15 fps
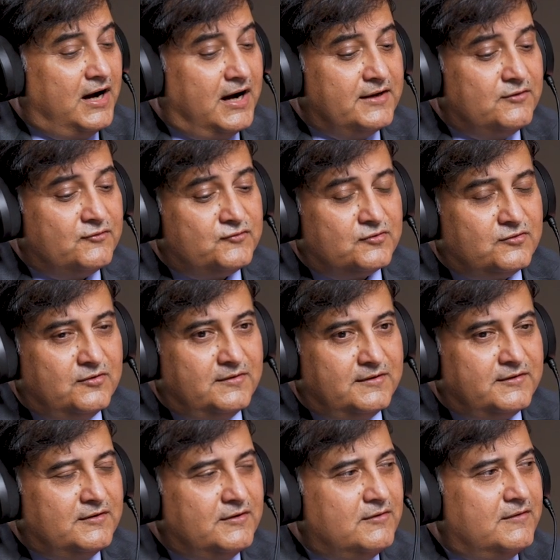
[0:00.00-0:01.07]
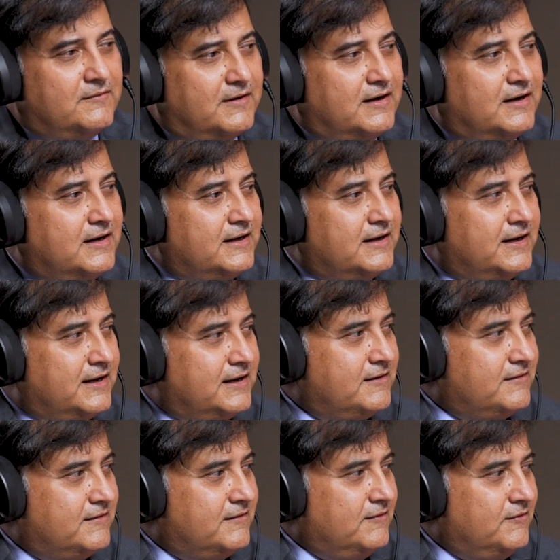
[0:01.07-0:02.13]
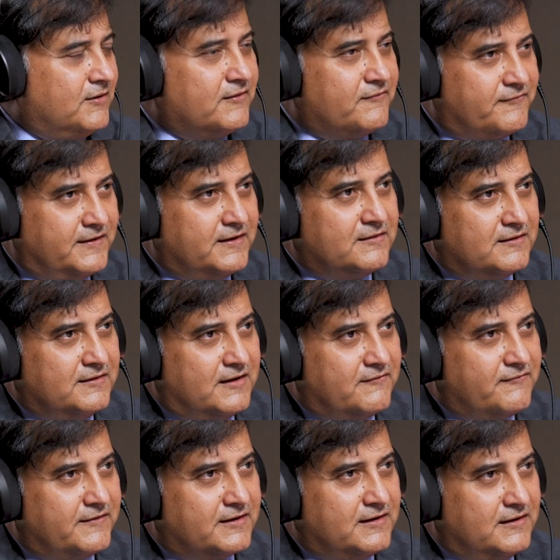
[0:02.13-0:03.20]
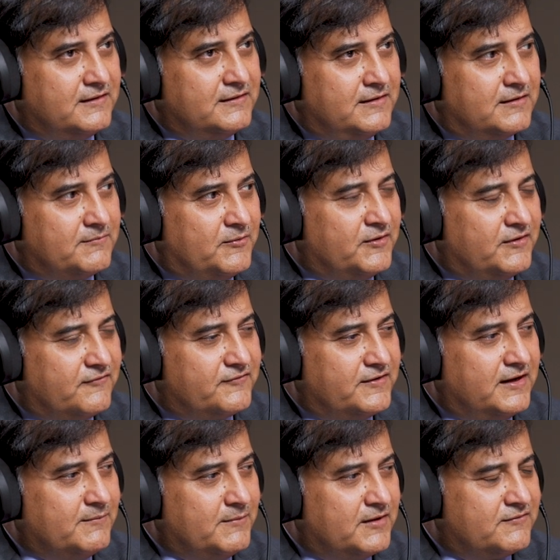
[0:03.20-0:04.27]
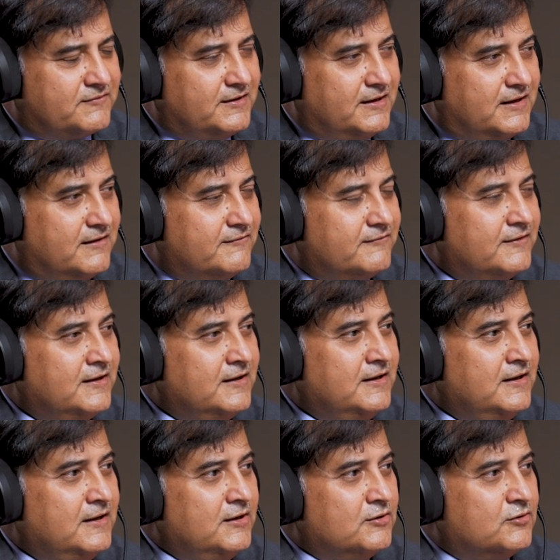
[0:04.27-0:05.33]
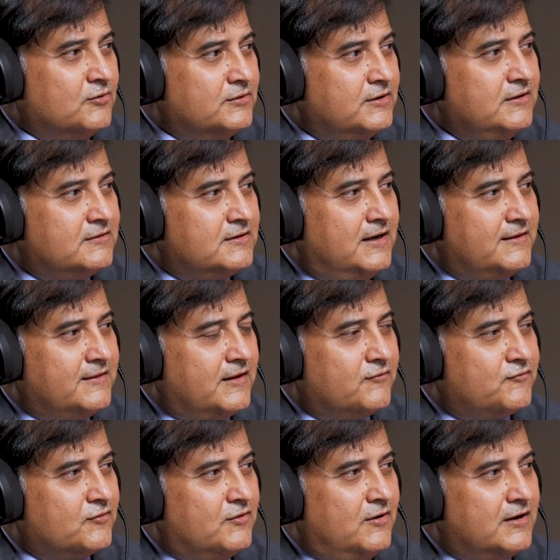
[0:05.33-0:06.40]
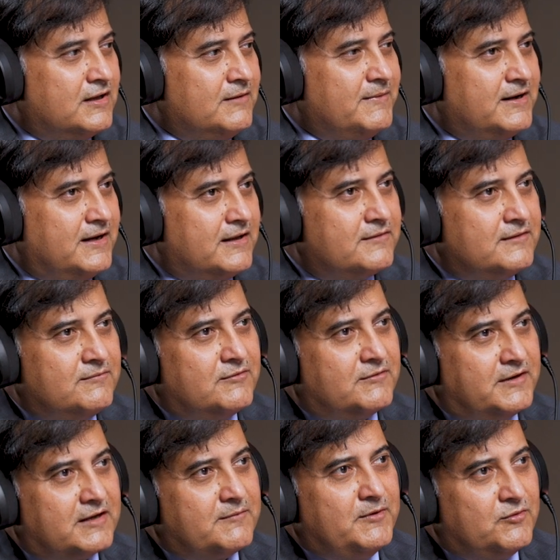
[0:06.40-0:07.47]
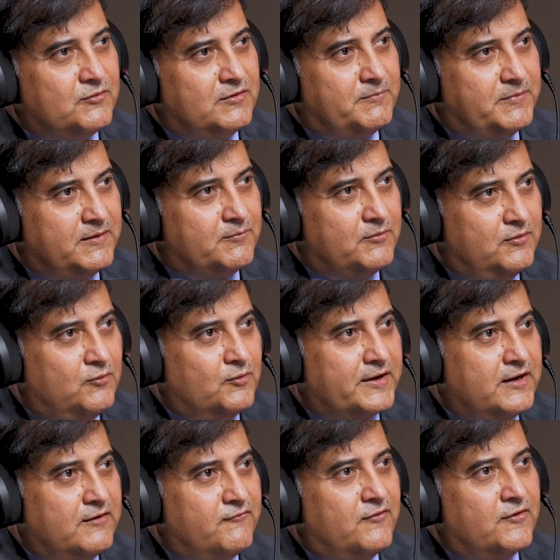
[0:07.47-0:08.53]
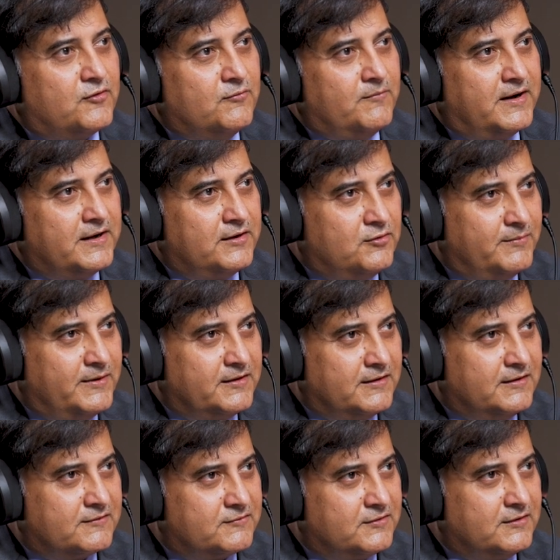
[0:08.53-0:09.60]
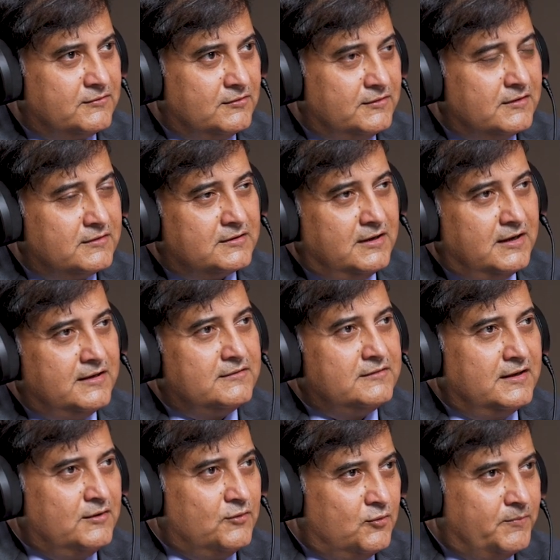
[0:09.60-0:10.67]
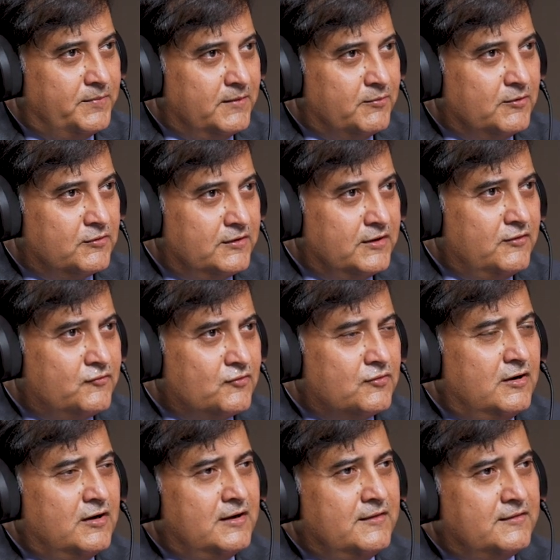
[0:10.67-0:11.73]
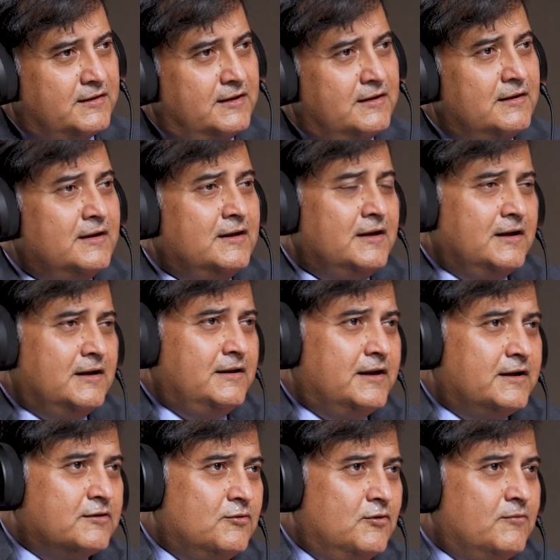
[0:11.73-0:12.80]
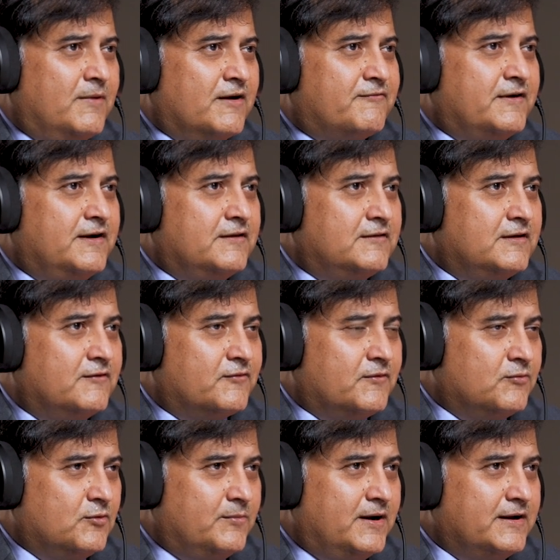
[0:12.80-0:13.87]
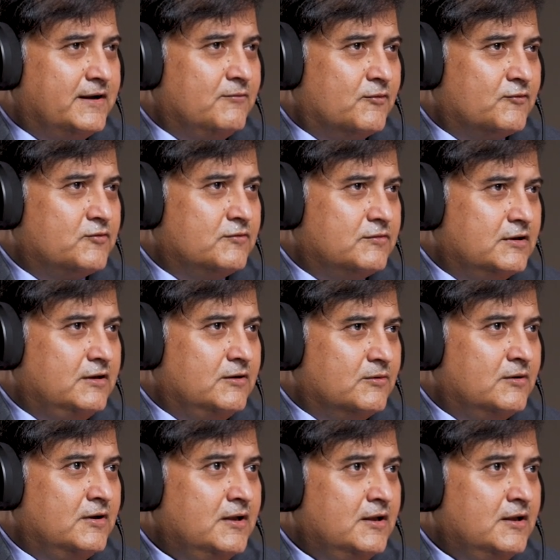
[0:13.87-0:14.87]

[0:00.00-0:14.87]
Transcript: I used to go, I had a lot of friends in Africa at that point of time and still have. So these guys, I used to call them and ask them to take me to the people who can afford to buy a Dubai real estate. So these guys, they know people. So they used to call and say, let's go. My friend is here from Dubai. He wants to see you.